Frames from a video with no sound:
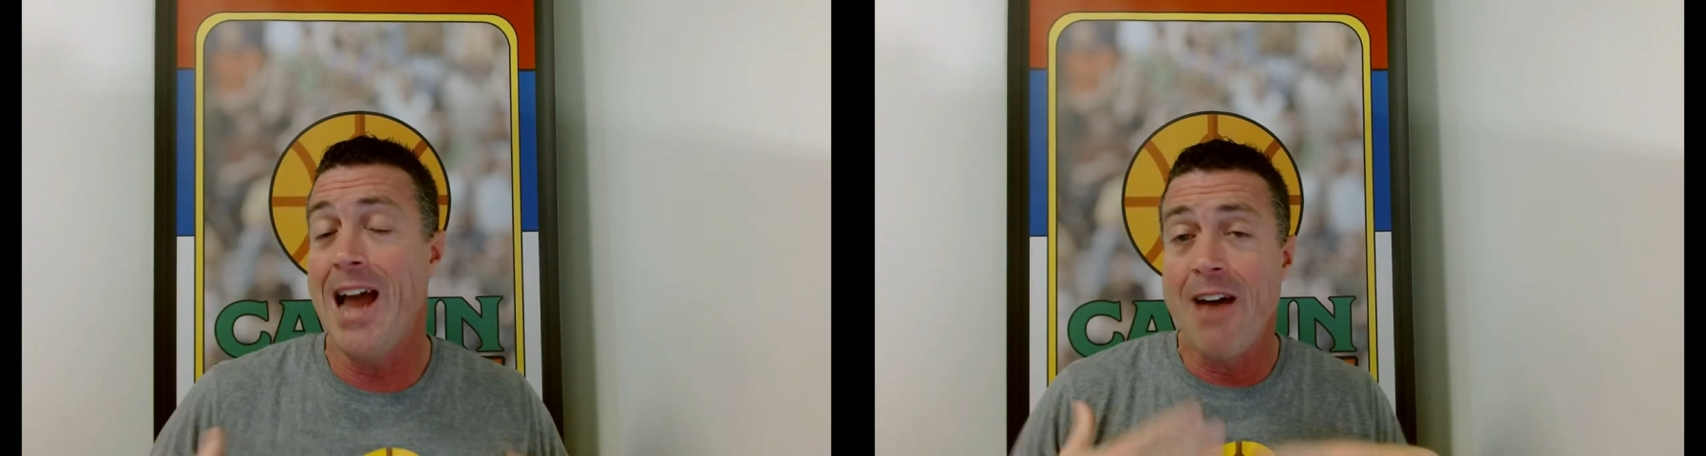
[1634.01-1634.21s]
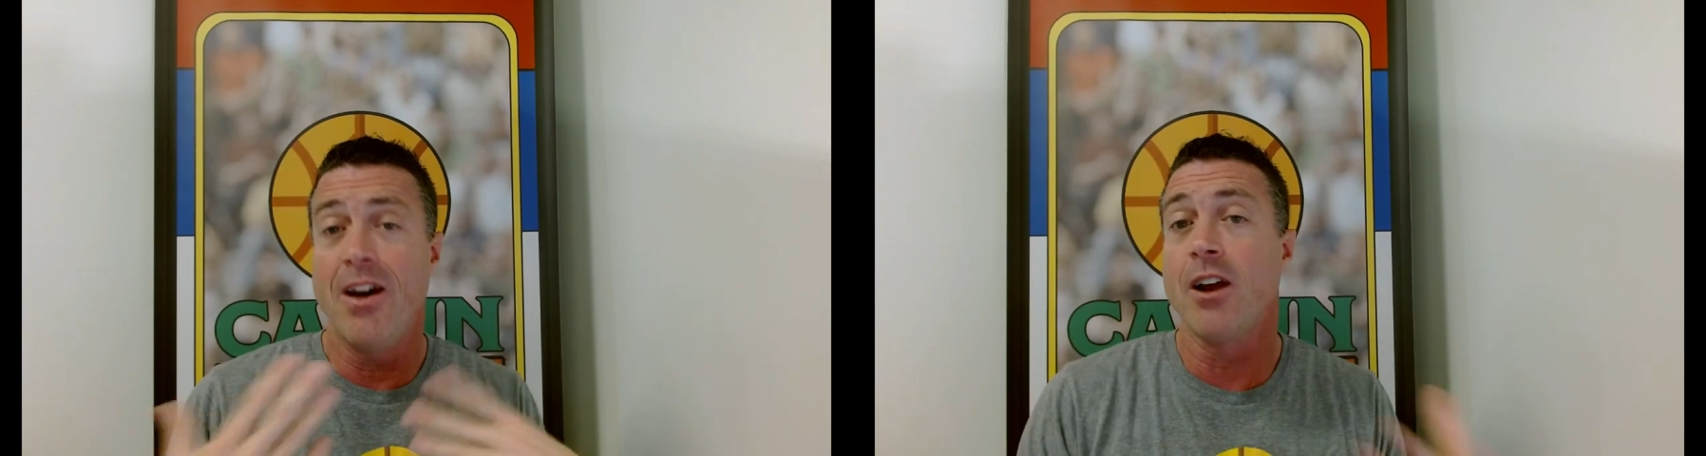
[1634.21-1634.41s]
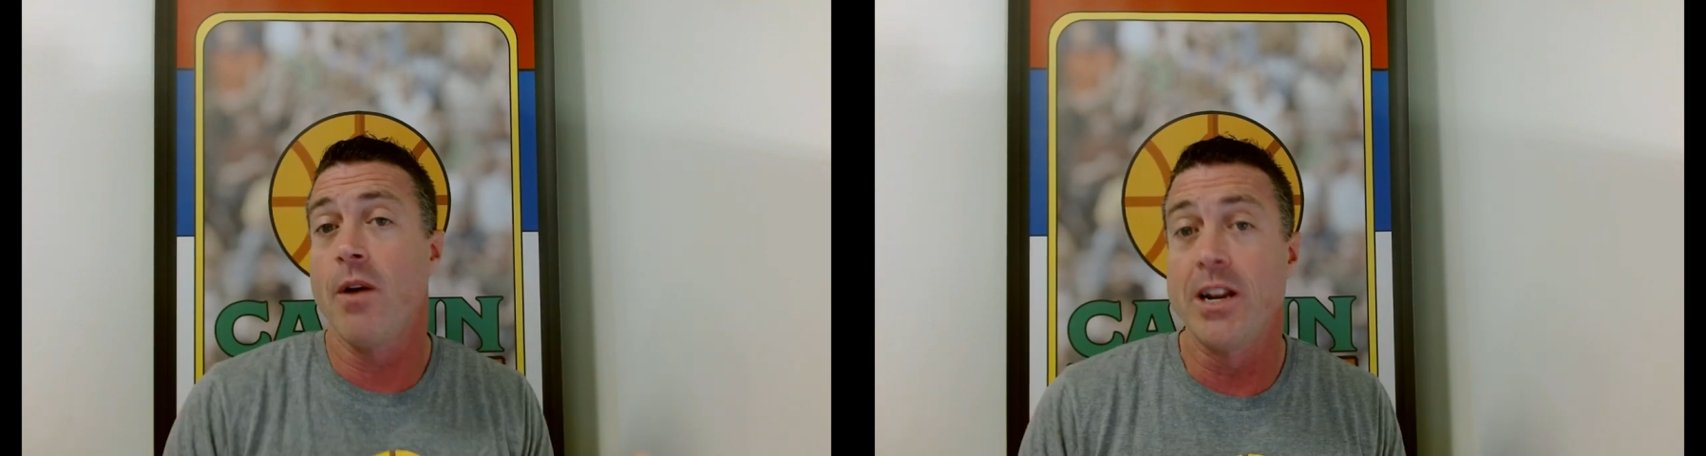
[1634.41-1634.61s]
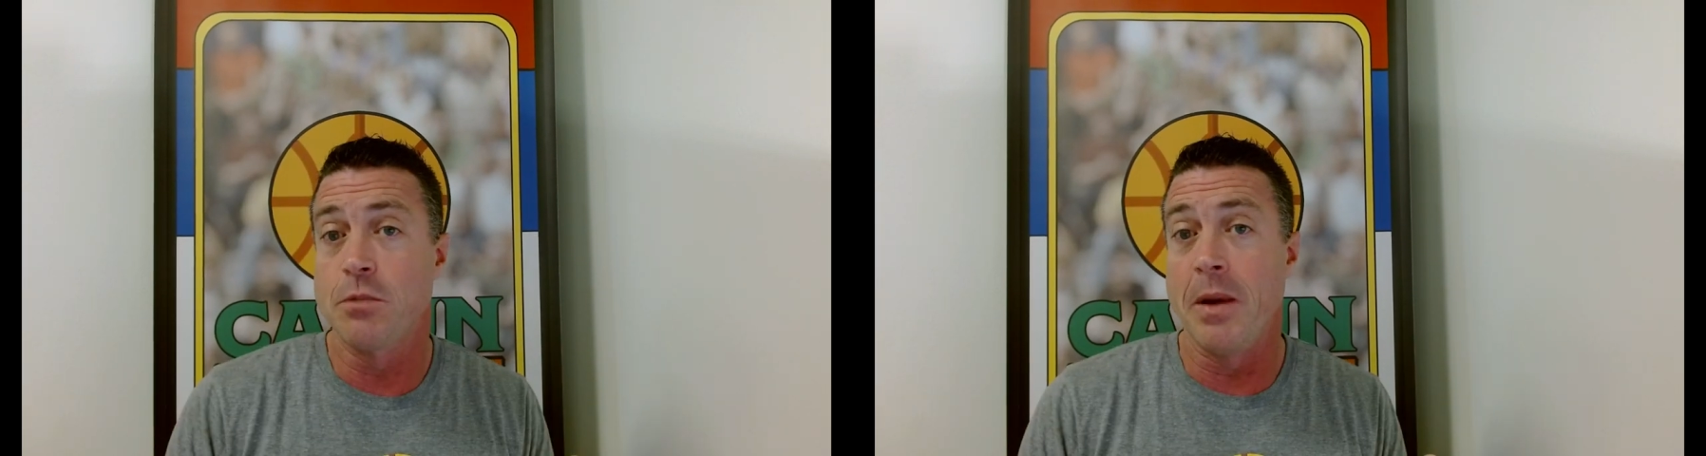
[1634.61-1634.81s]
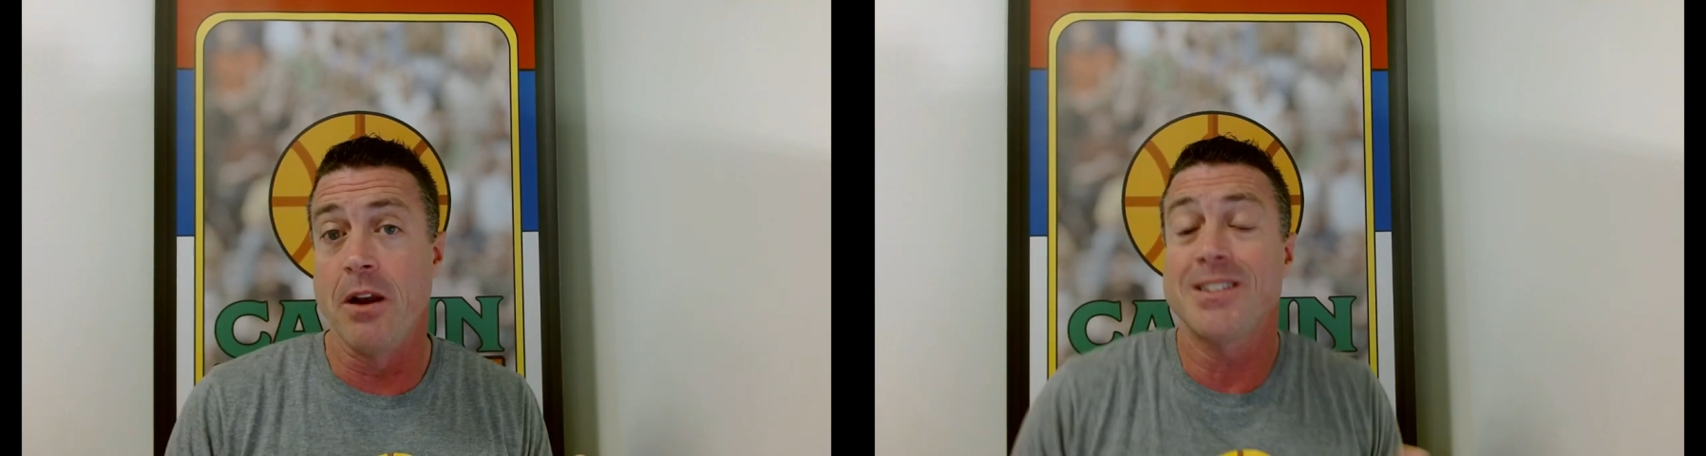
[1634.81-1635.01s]
I've had a great
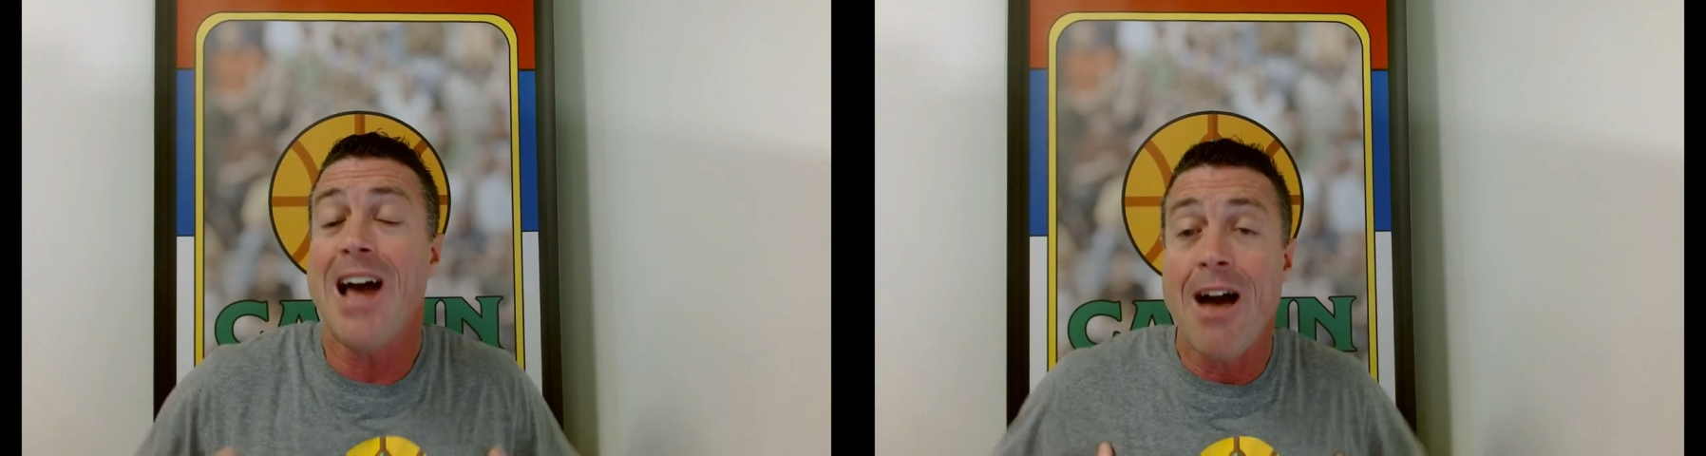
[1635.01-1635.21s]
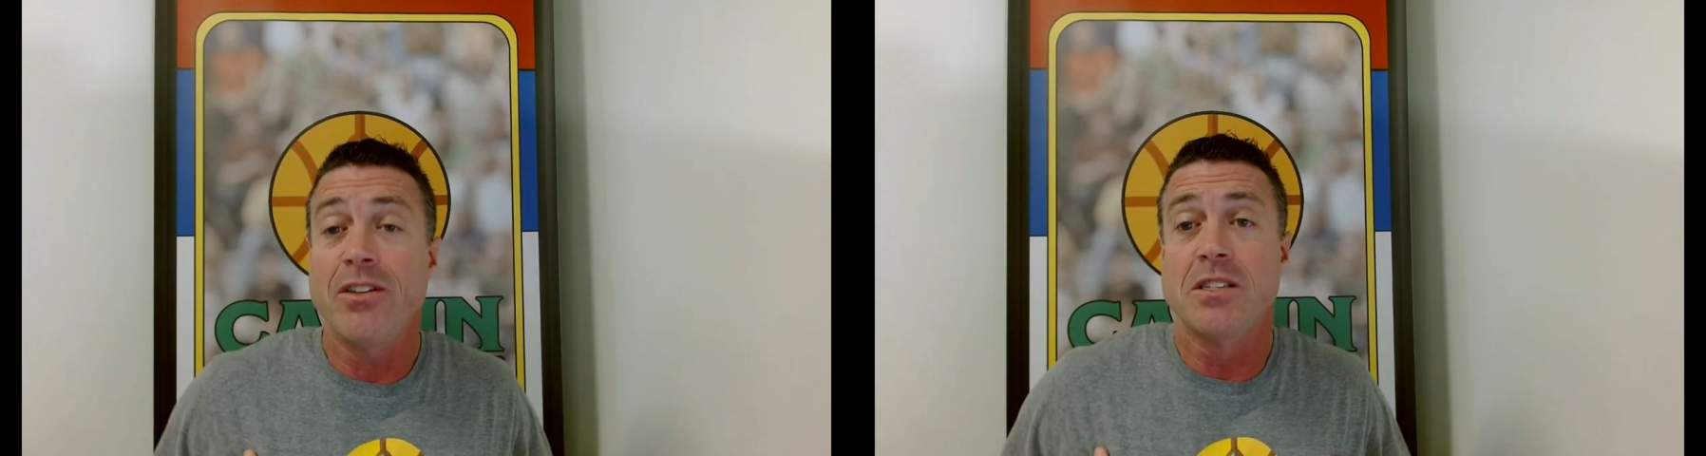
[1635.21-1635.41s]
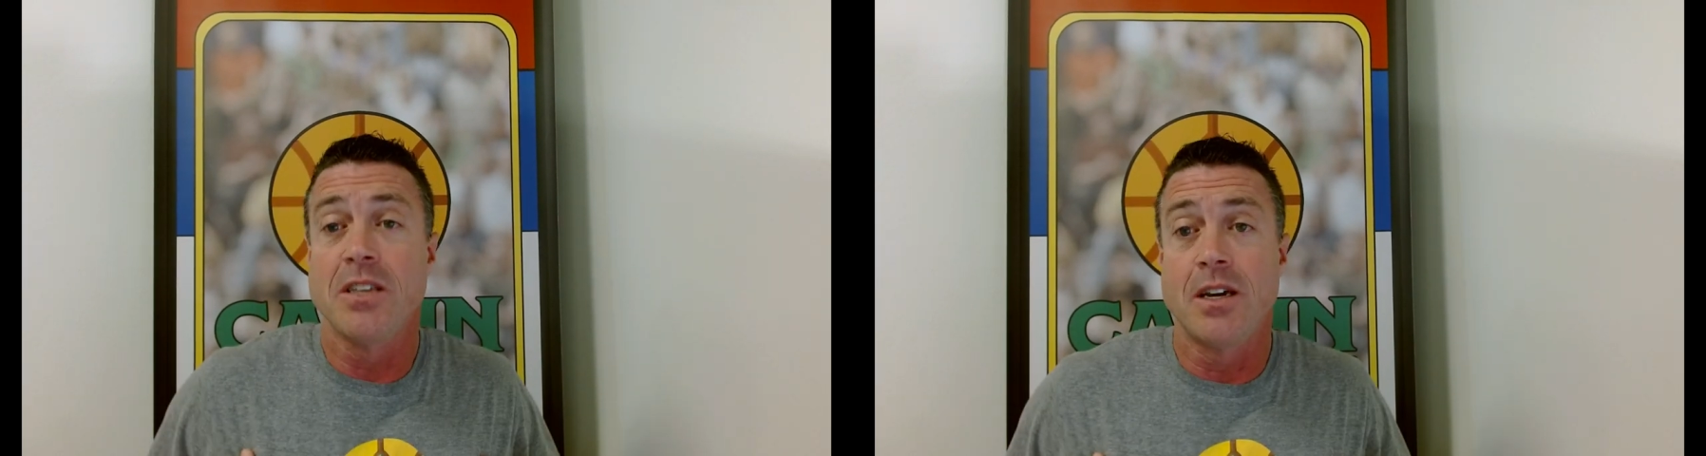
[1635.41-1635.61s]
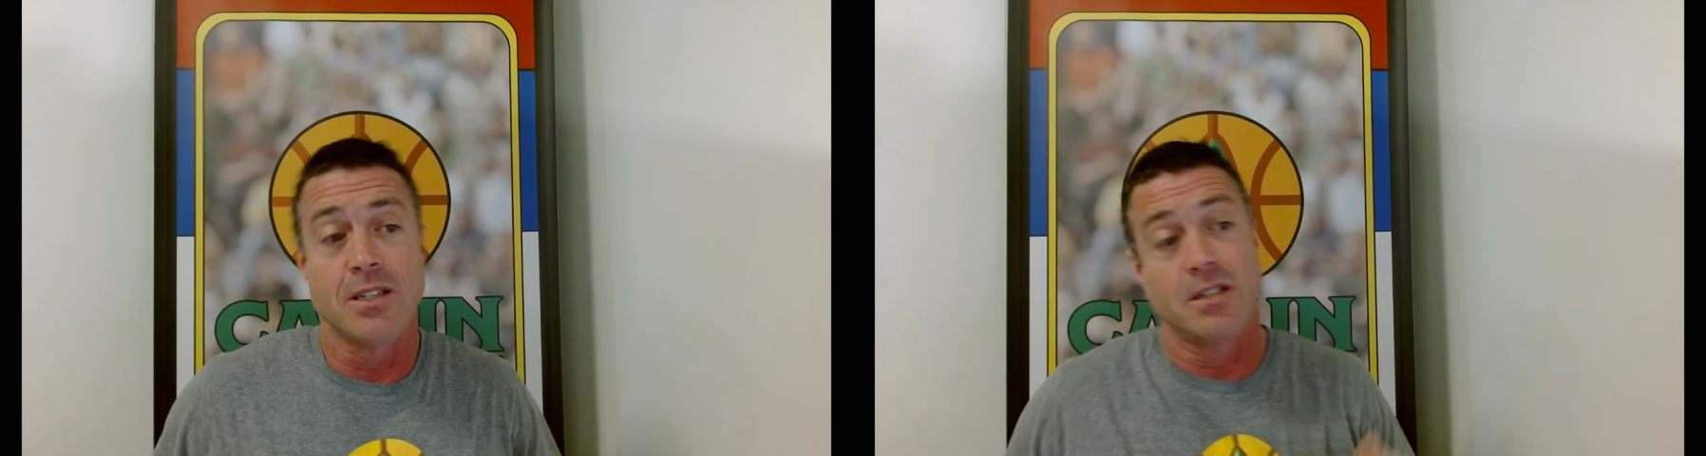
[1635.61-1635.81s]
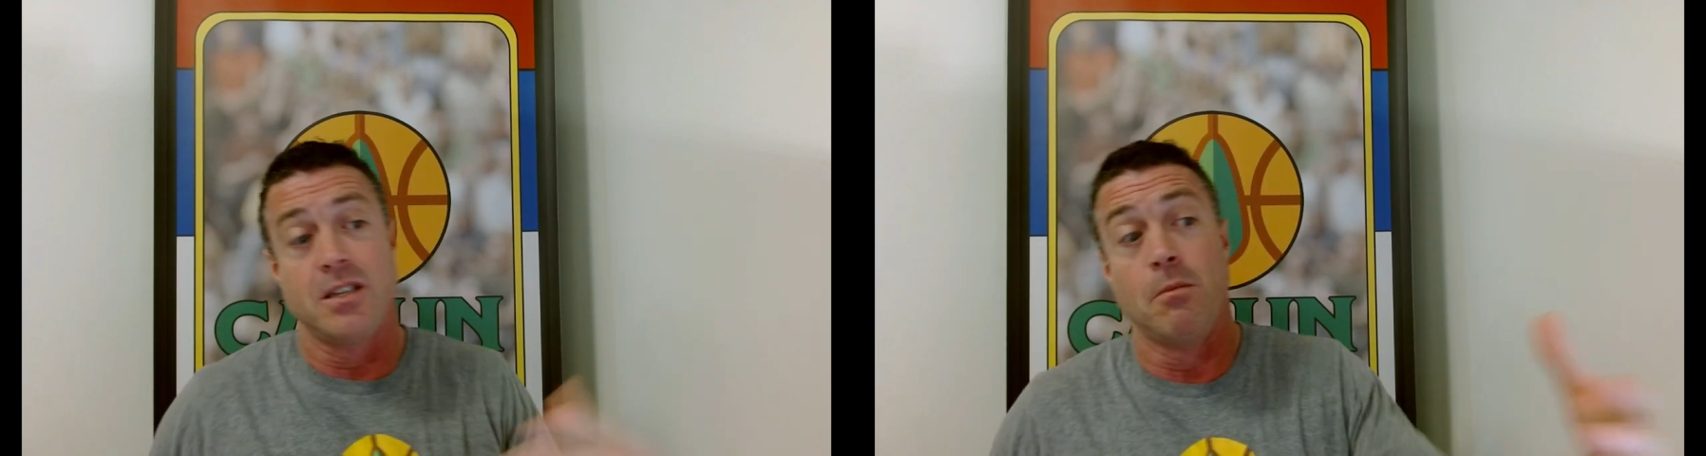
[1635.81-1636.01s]
experience, obviously,
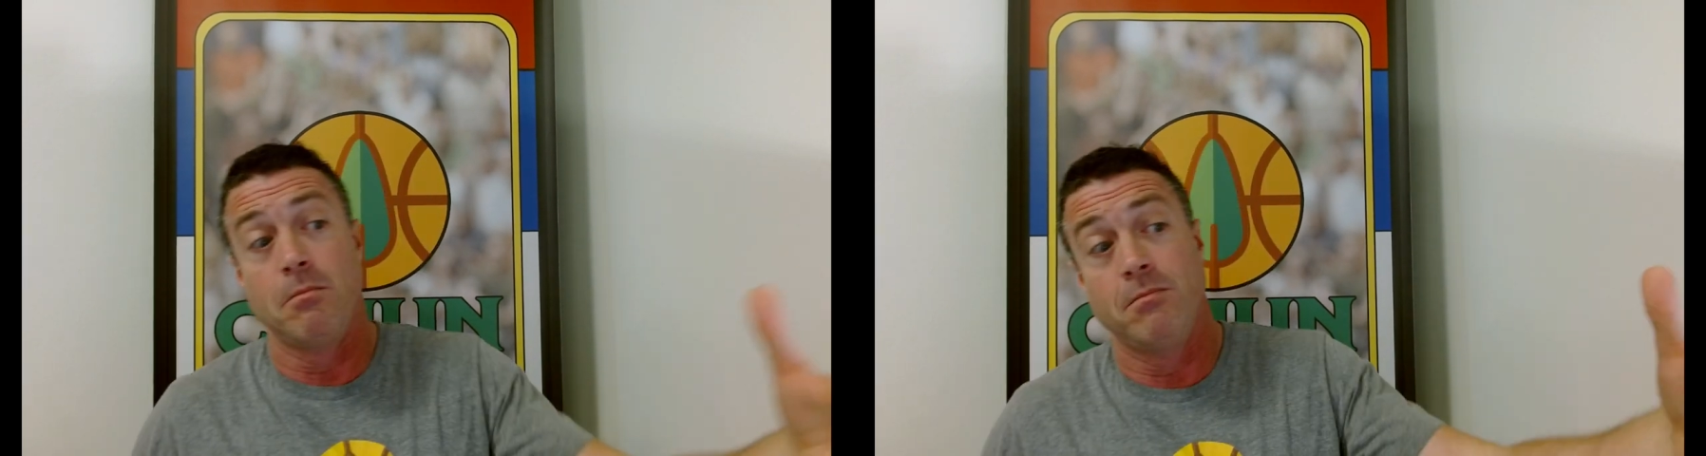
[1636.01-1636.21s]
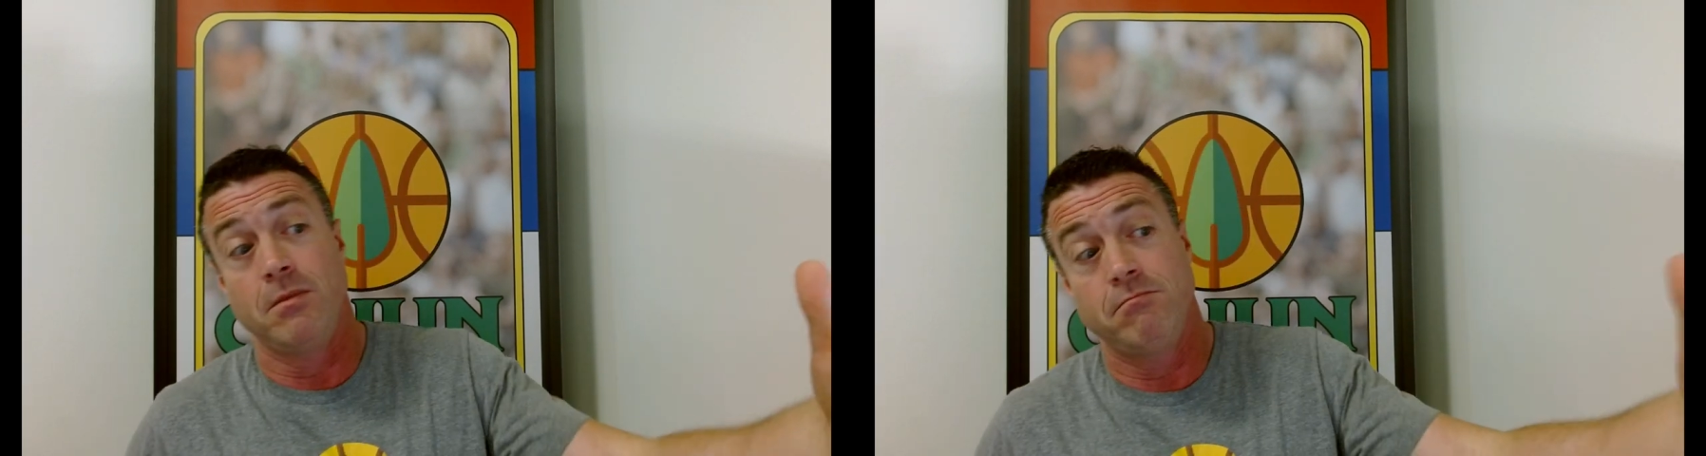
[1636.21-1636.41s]
because I sent them